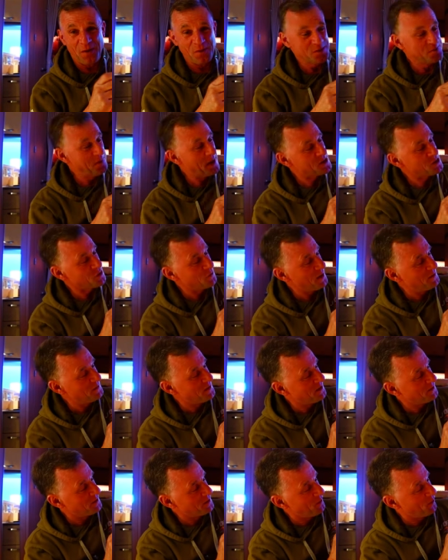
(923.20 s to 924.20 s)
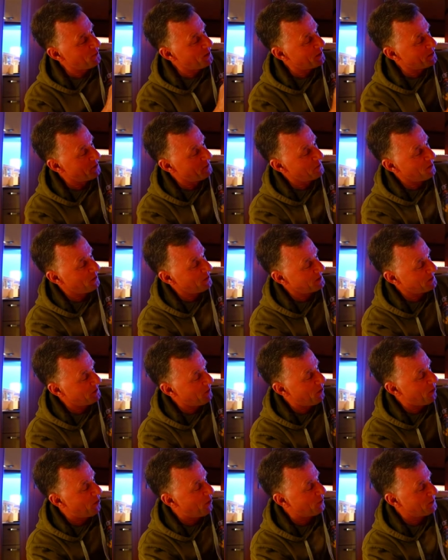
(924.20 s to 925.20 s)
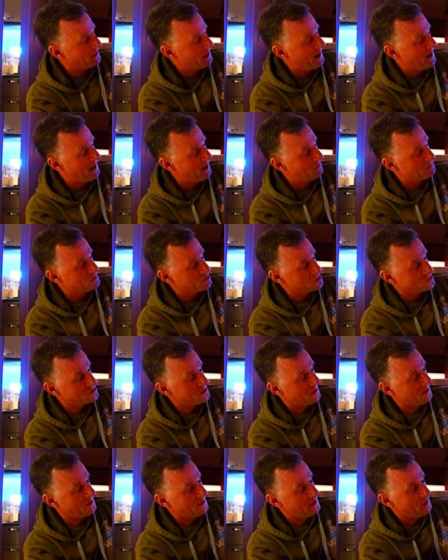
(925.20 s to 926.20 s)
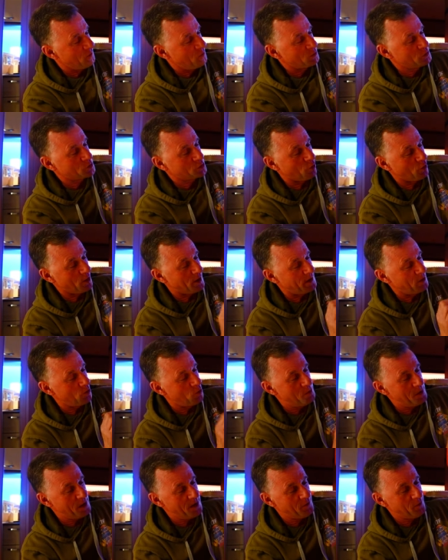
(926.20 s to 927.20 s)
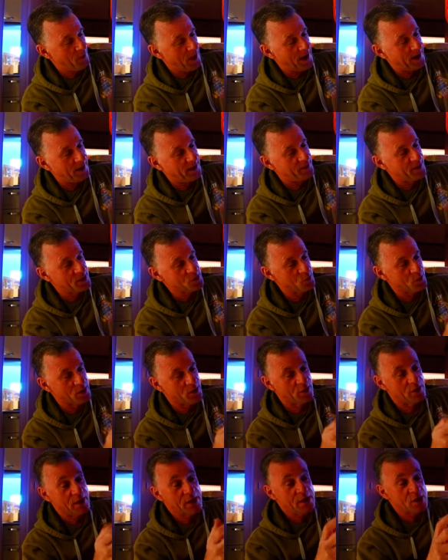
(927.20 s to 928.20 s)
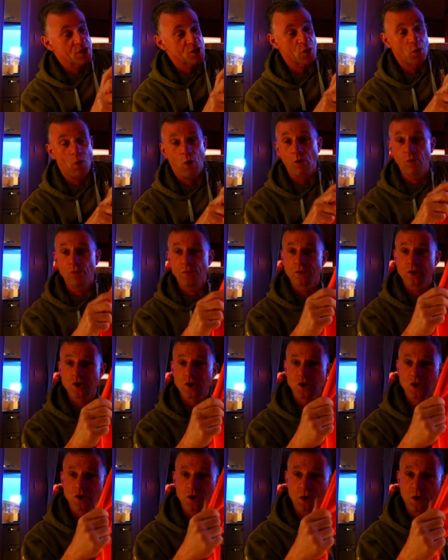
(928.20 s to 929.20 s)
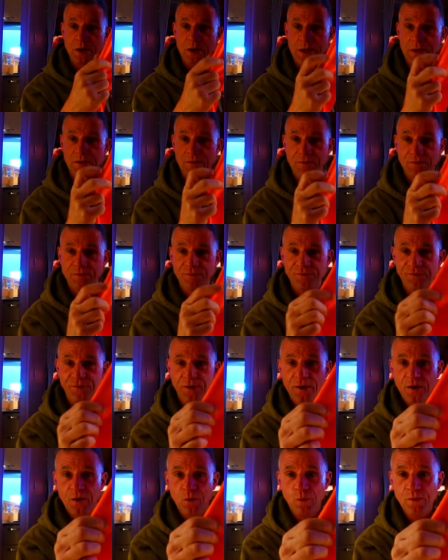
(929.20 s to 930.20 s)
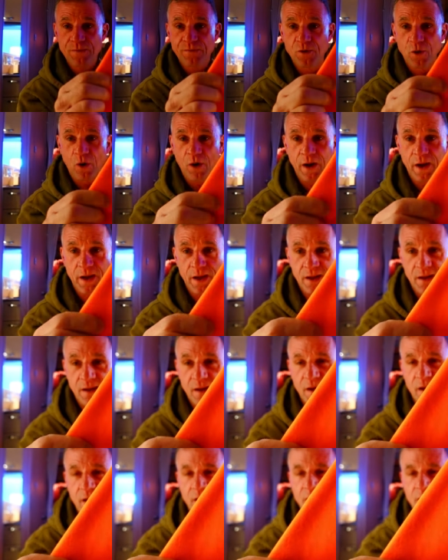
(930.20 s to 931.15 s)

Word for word: was messing around the other night and I'm like, oh yeah, I'm just, uh, we'll try a little bit of that. And that's what you go. So on the sleeve, we've got a uh,